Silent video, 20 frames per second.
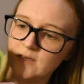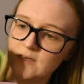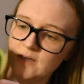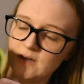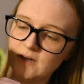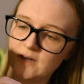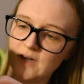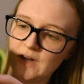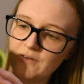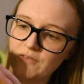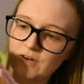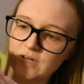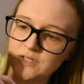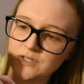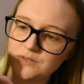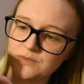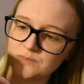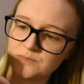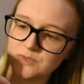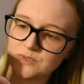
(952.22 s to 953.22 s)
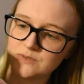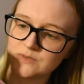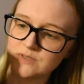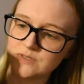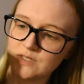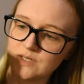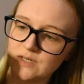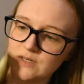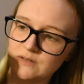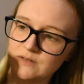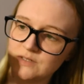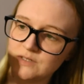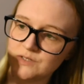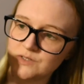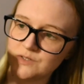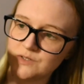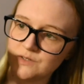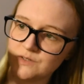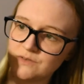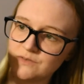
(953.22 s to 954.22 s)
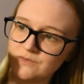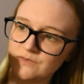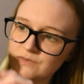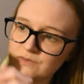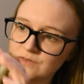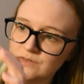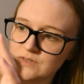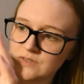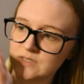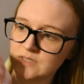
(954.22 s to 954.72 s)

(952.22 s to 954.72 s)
Yeah, I really don't want to kill this off.